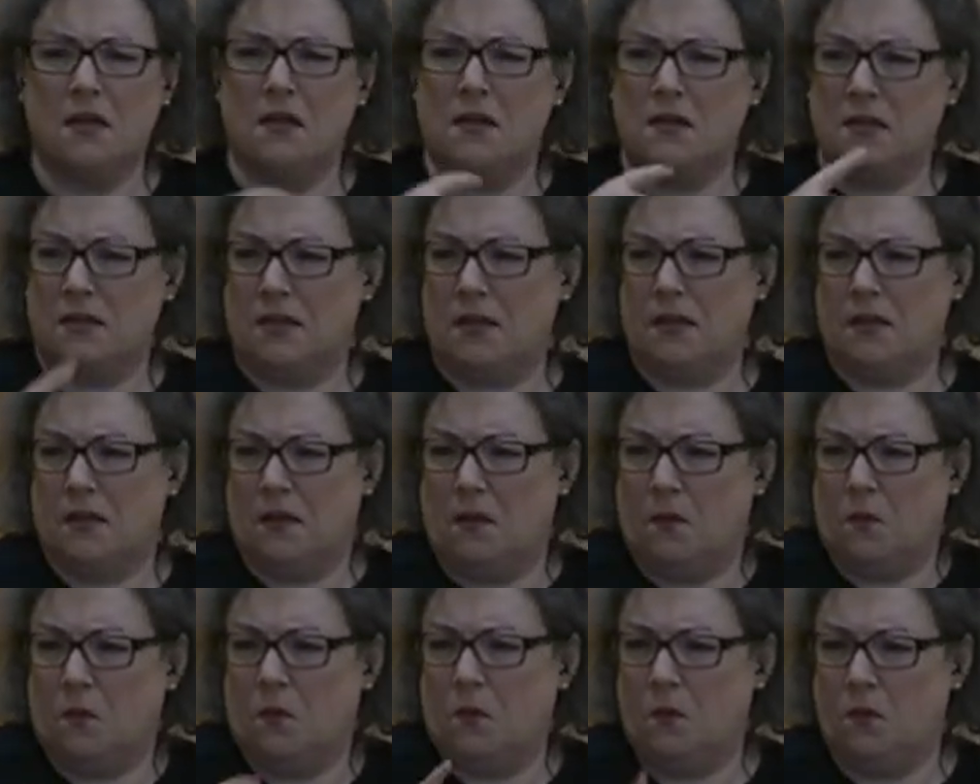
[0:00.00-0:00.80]
In this
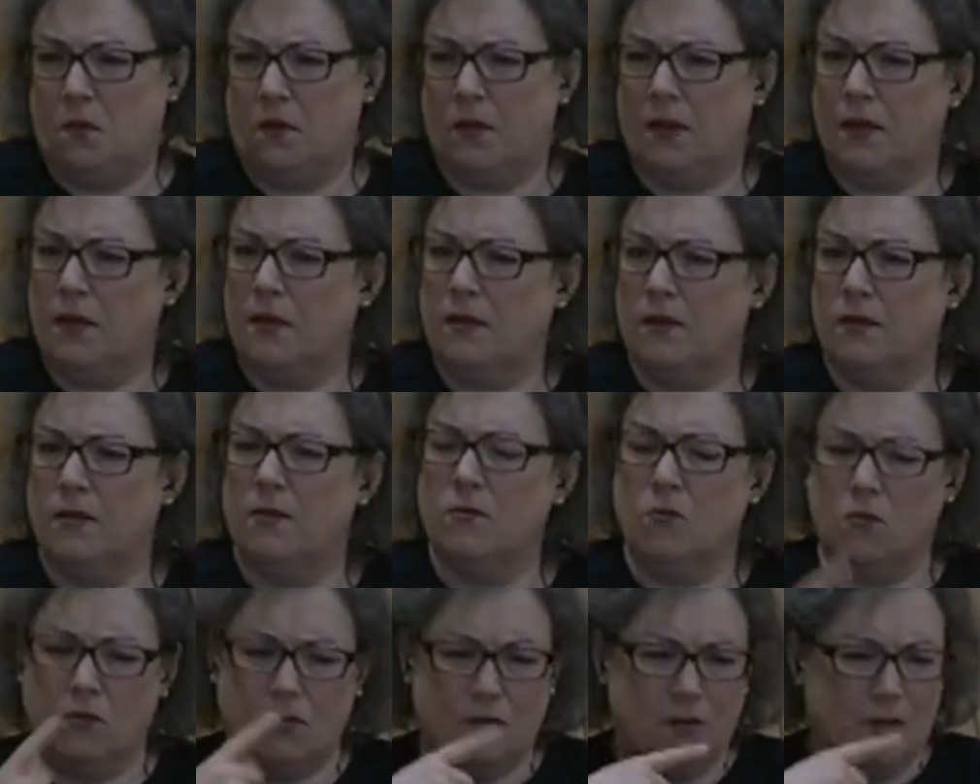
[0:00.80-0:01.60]
appalling
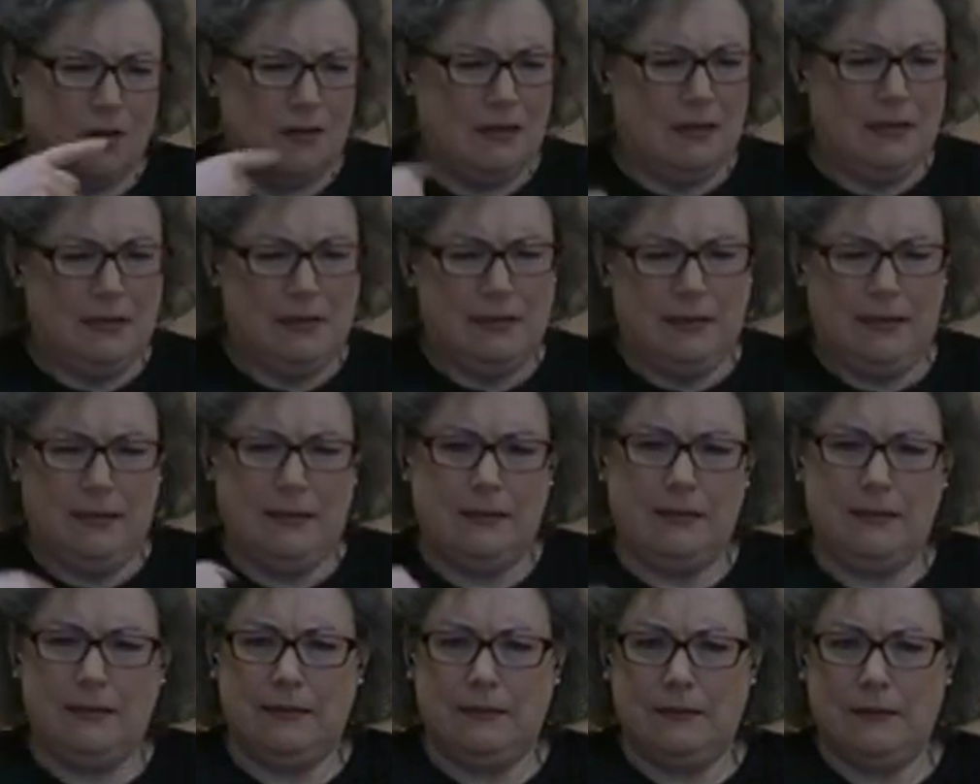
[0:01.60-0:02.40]
situation, we
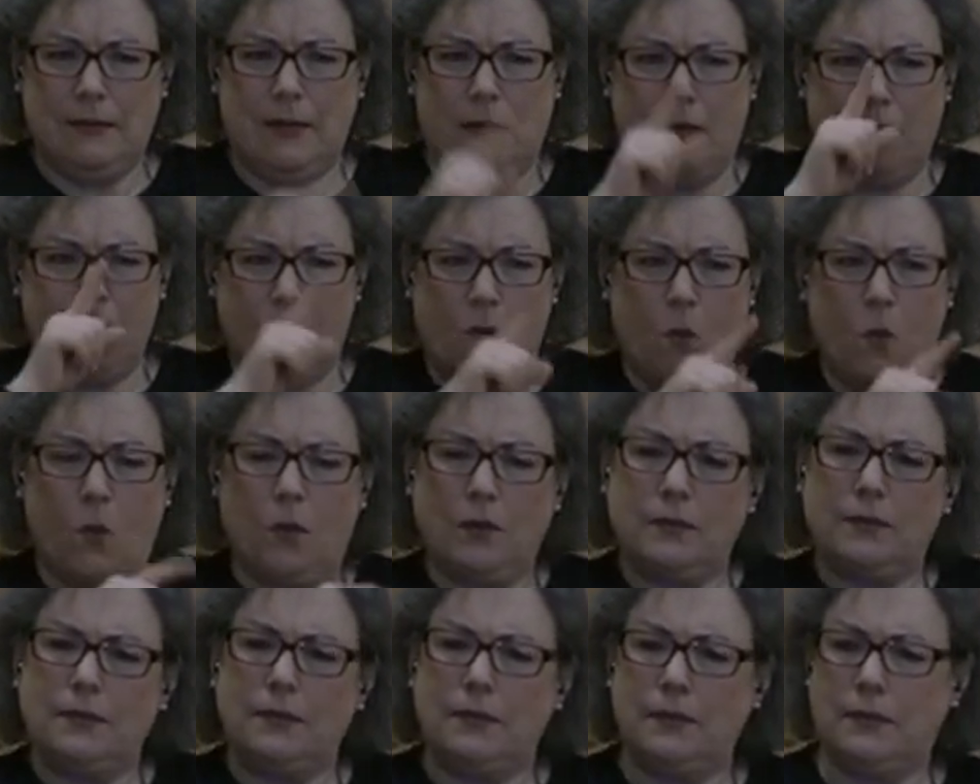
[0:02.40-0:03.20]
have witnessed
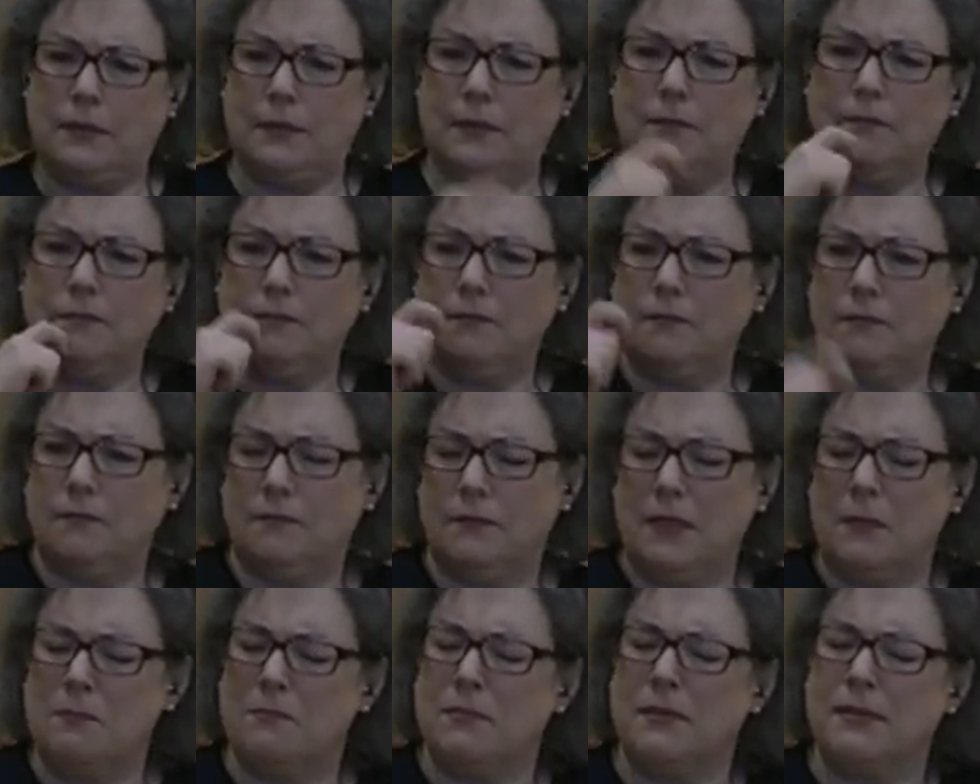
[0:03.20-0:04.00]
great bravery
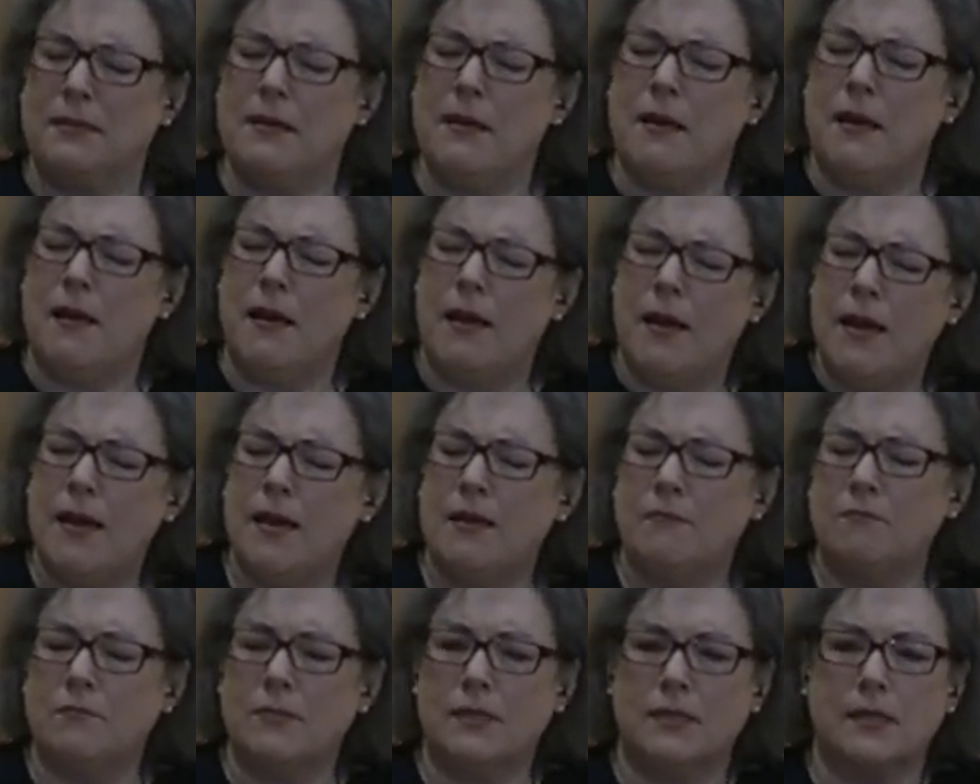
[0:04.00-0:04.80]
from the
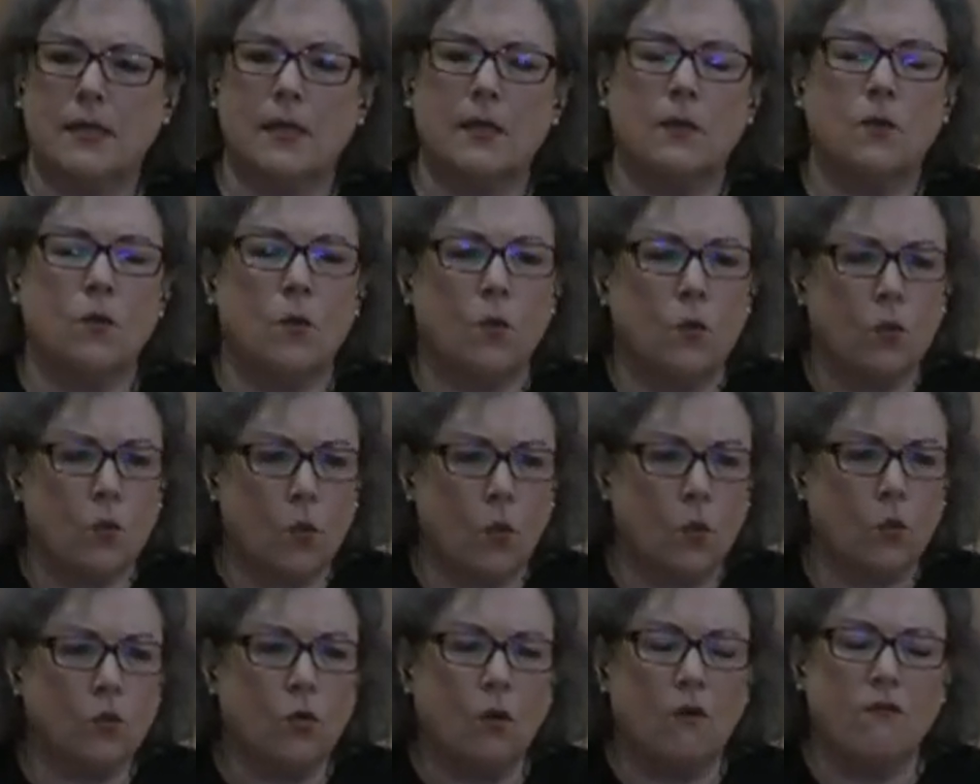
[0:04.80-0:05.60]
people of
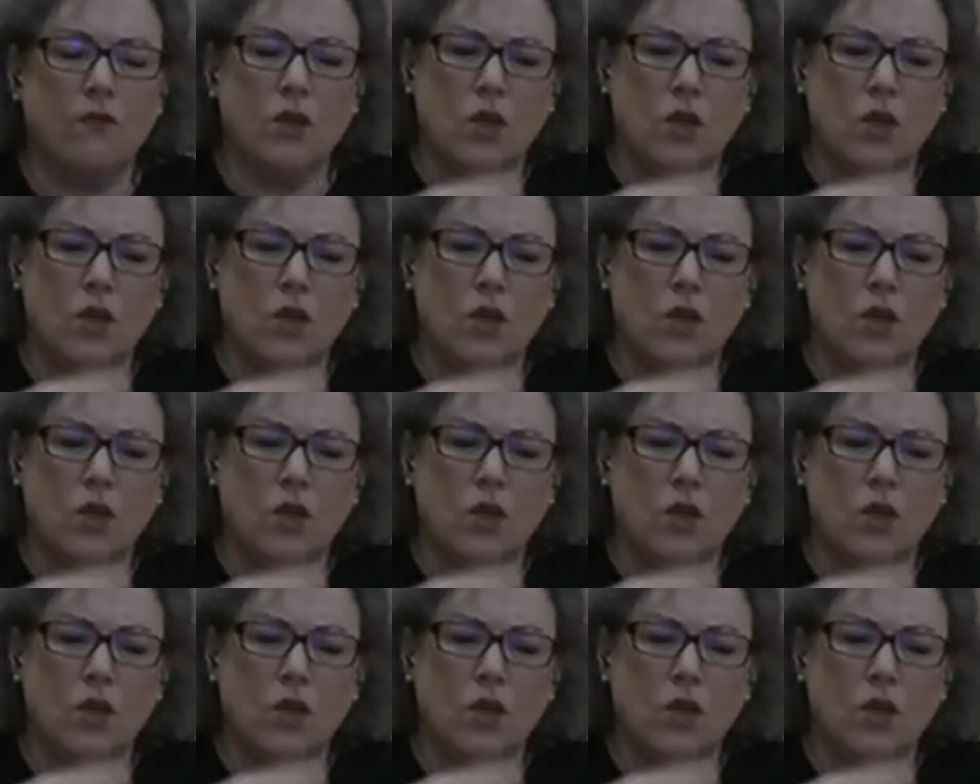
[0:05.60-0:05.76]
Ukraine.